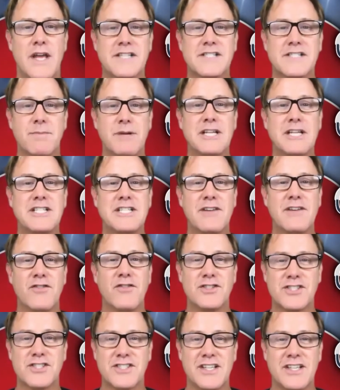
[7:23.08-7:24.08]
big
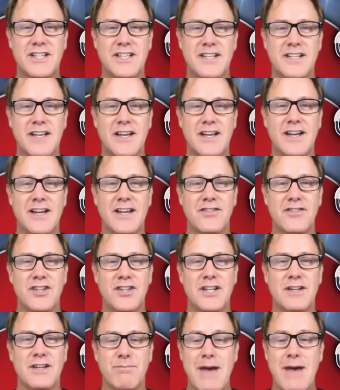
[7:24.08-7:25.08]
difference than
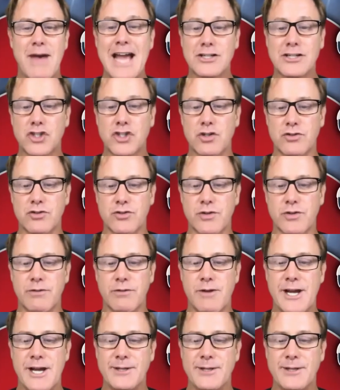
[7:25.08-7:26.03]
a back surgery, right?